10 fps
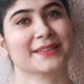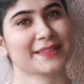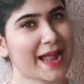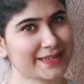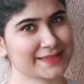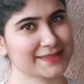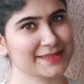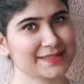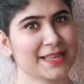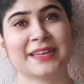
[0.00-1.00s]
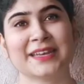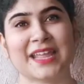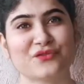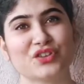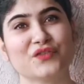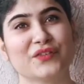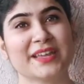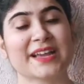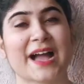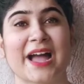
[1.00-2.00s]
that is, in every week